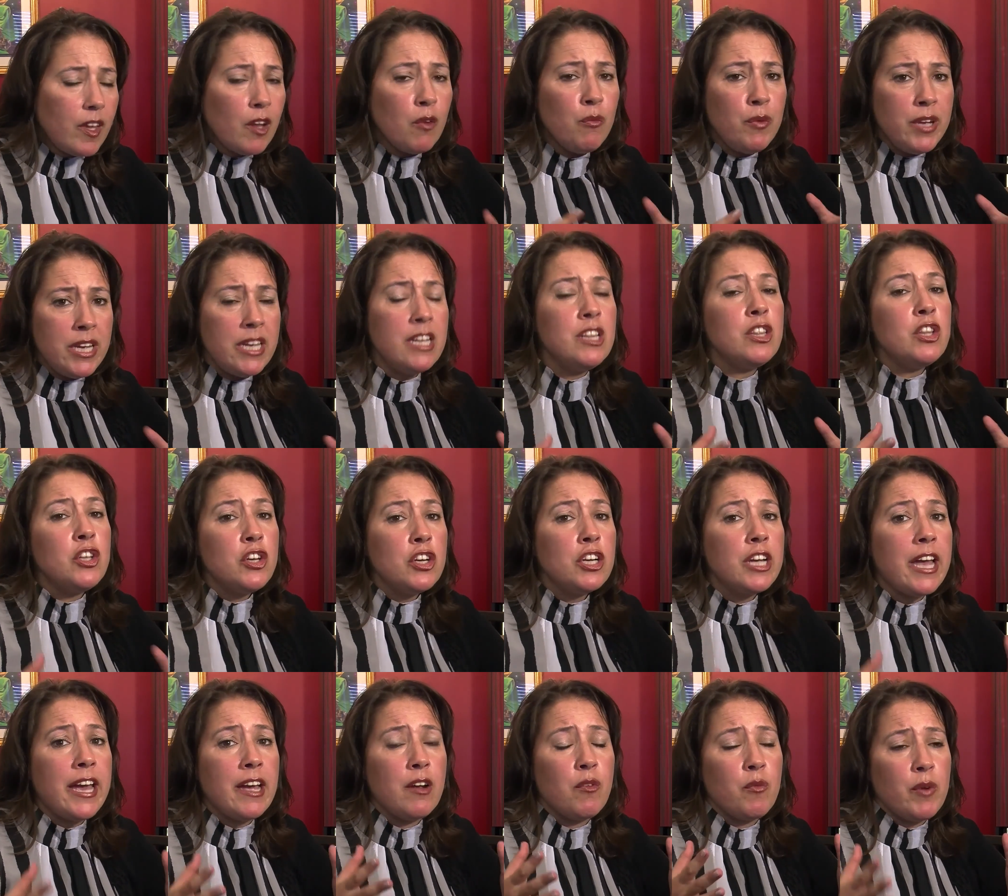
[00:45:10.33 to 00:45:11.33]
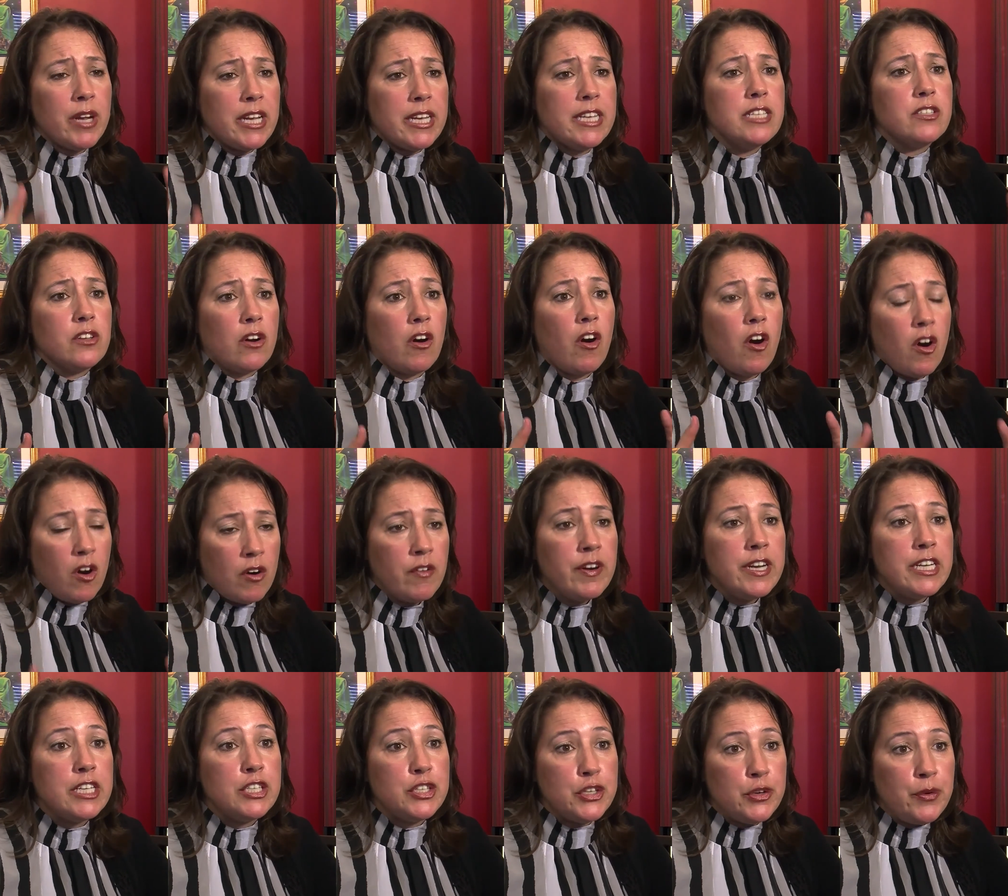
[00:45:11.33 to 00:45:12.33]
we can look at what kids are
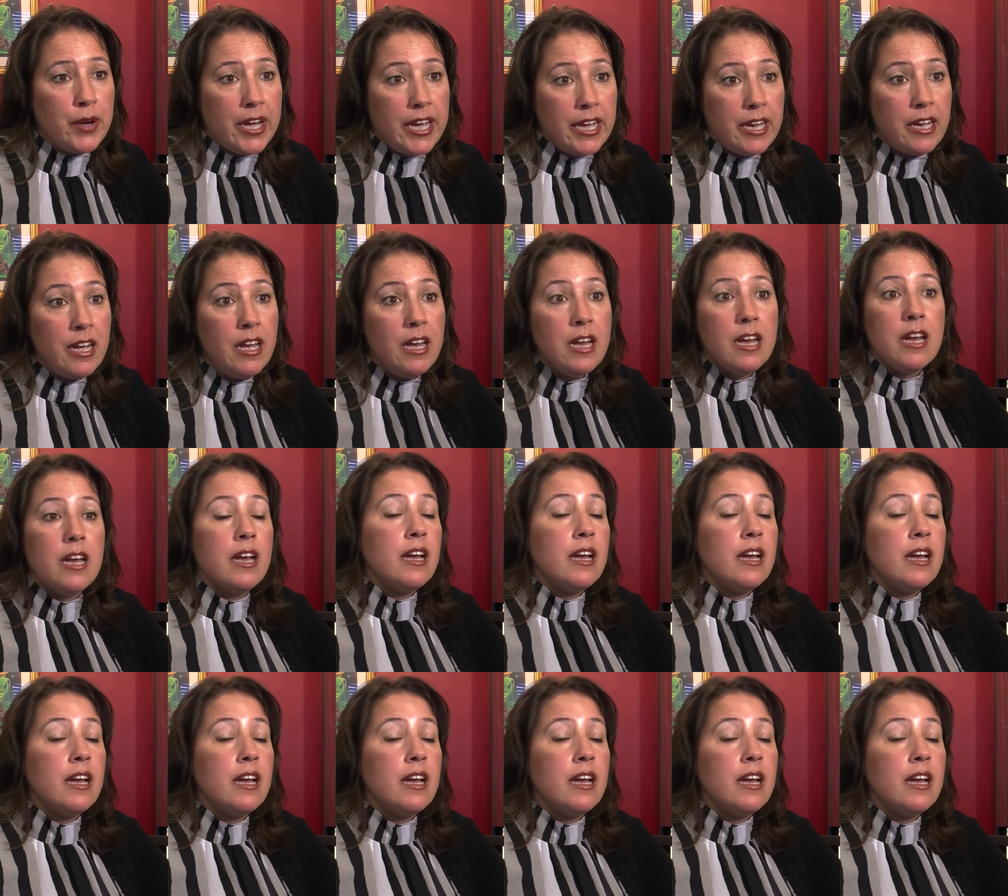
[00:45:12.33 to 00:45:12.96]
already doing.